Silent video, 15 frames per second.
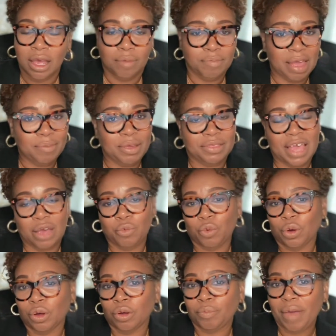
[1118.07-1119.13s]
Maybe they
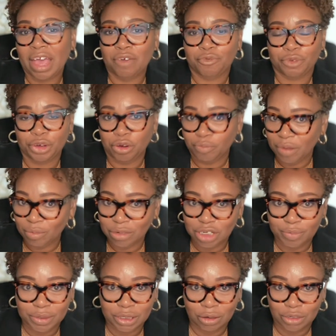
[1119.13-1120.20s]
will pay for your
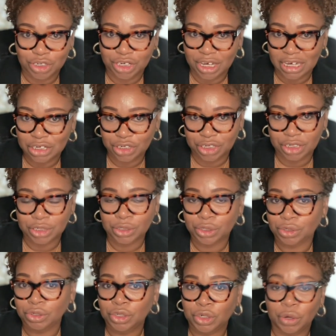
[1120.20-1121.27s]
membership association,
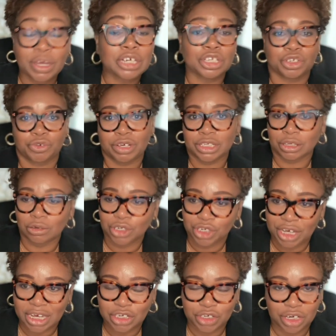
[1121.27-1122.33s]
industry
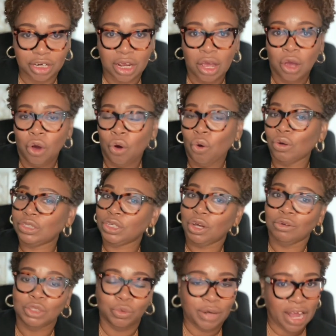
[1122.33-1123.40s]
association, or to
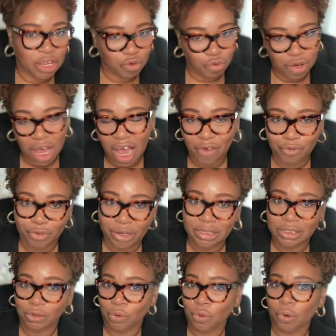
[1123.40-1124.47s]
go to an annual
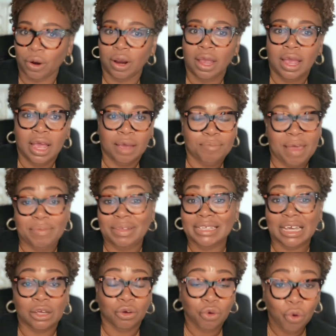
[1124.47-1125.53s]
conference, or maybe
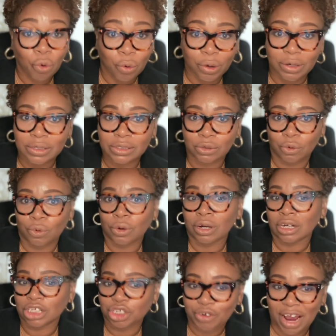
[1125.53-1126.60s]
take a course or
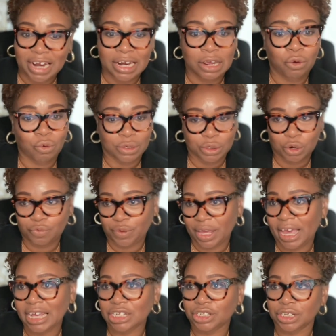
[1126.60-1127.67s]
a training or
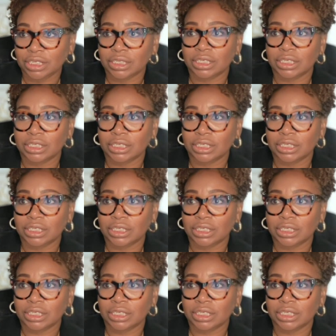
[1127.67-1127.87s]
certification.